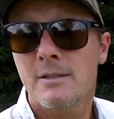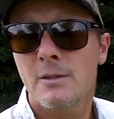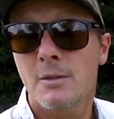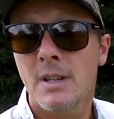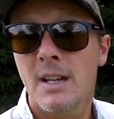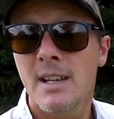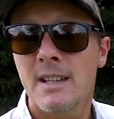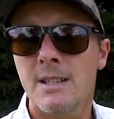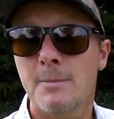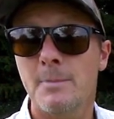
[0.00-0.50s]

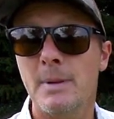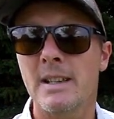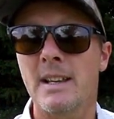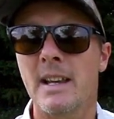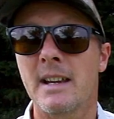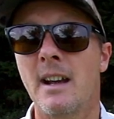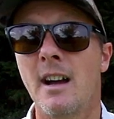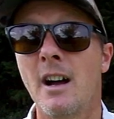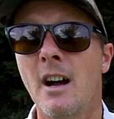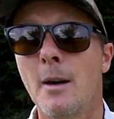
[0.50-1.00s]
Okay, it's a bit
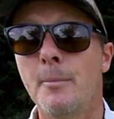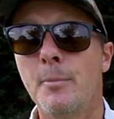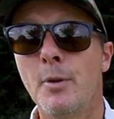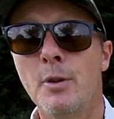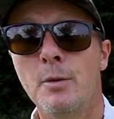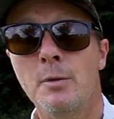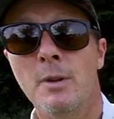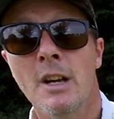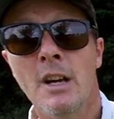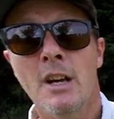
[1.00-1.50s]
like a
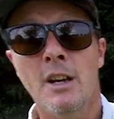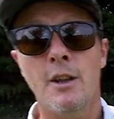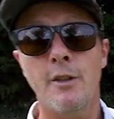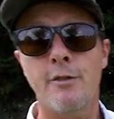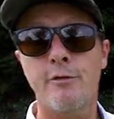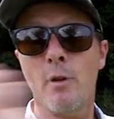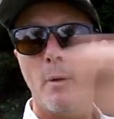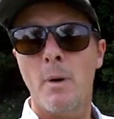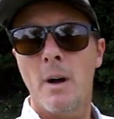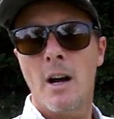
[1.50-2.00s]
harpoon. You
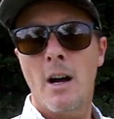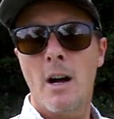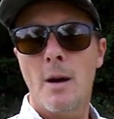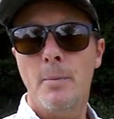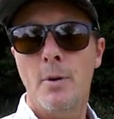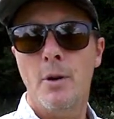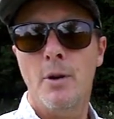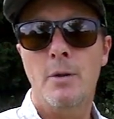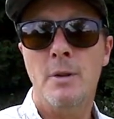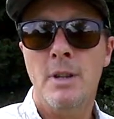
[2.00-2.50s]
throw a
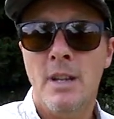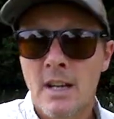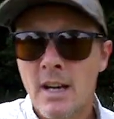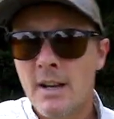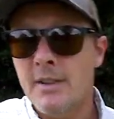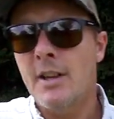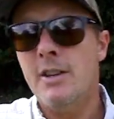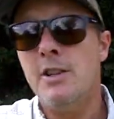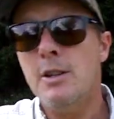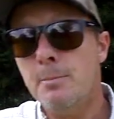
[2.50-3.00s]
harpoon
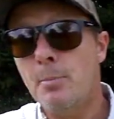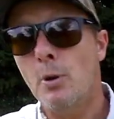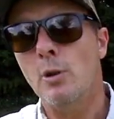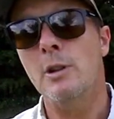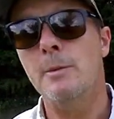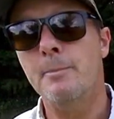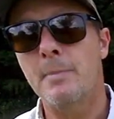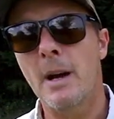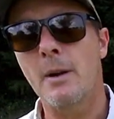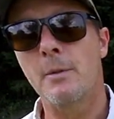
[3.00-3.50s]
and then you
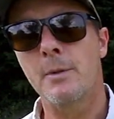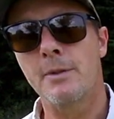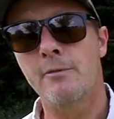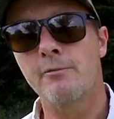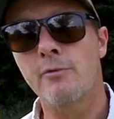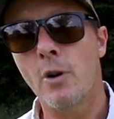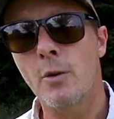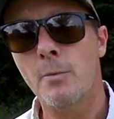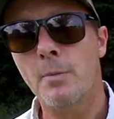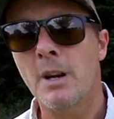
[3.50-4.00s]
pull it back with the
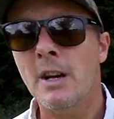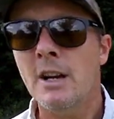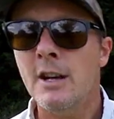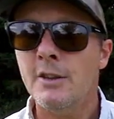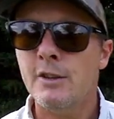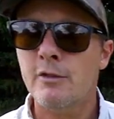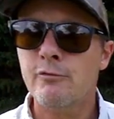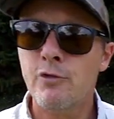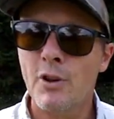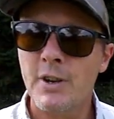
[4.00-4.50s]
rope.
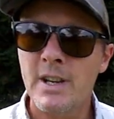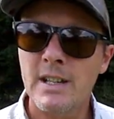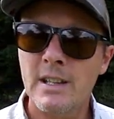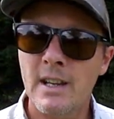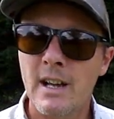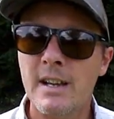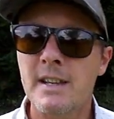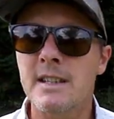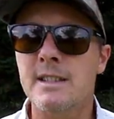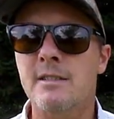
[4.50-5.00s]
The running
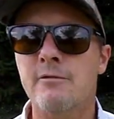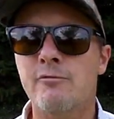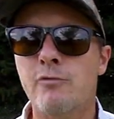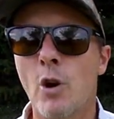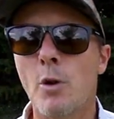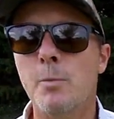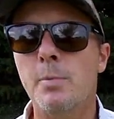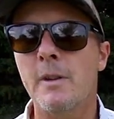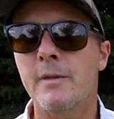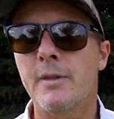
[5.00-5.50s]
line is the
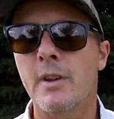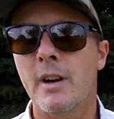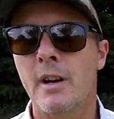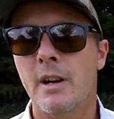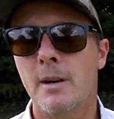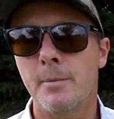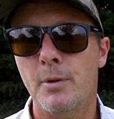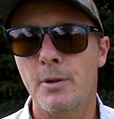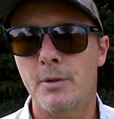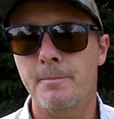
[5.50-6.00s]
rope of the
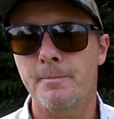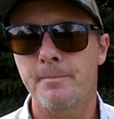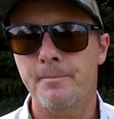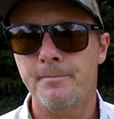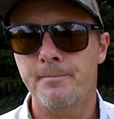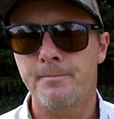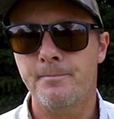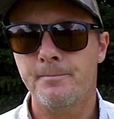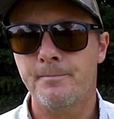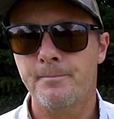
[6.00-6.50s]
harpoon.
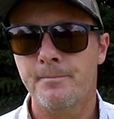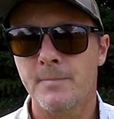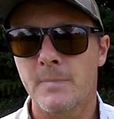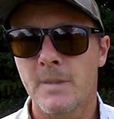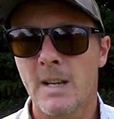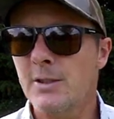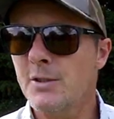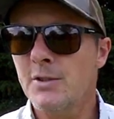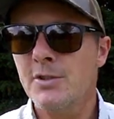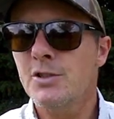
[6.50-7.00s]

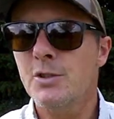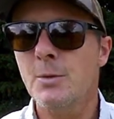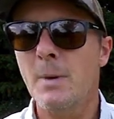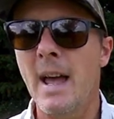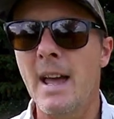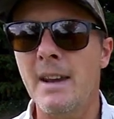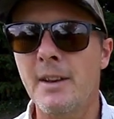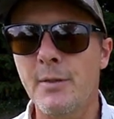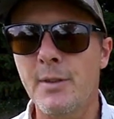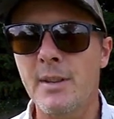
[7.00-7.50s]
It doesn't do
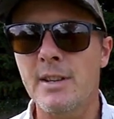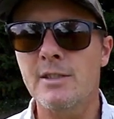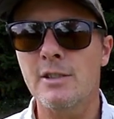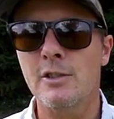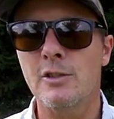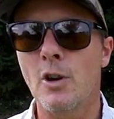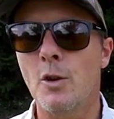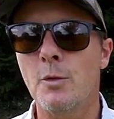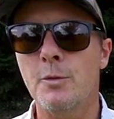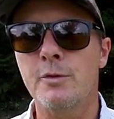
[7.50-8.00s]
anything to
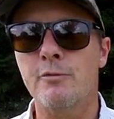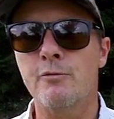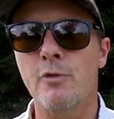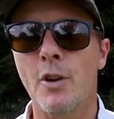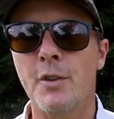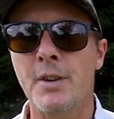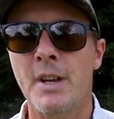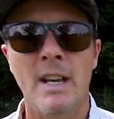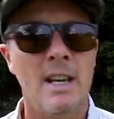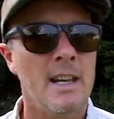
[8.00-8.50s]
load the
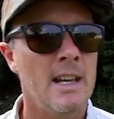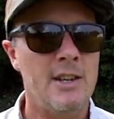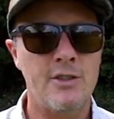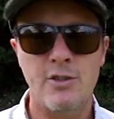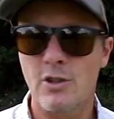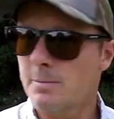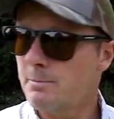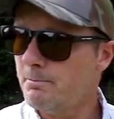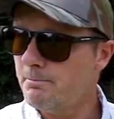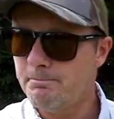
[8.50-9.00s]
rod, it
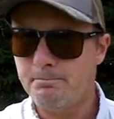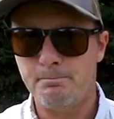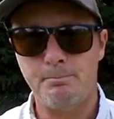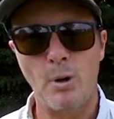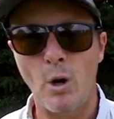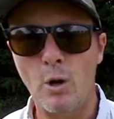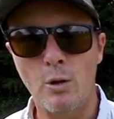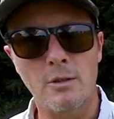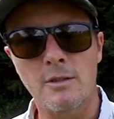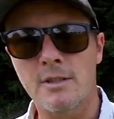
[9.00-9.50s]
just
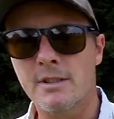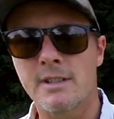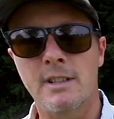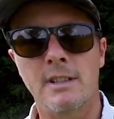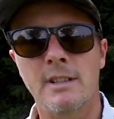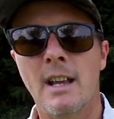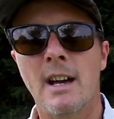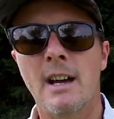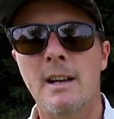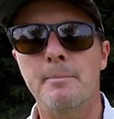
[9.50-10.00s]
pulls
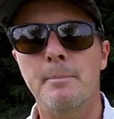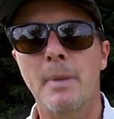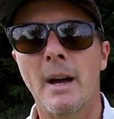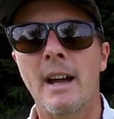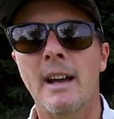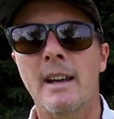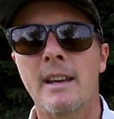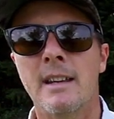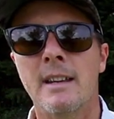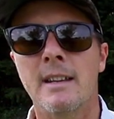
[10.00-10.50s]
the line
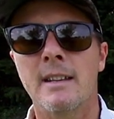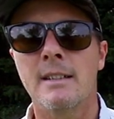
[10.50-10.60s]
back.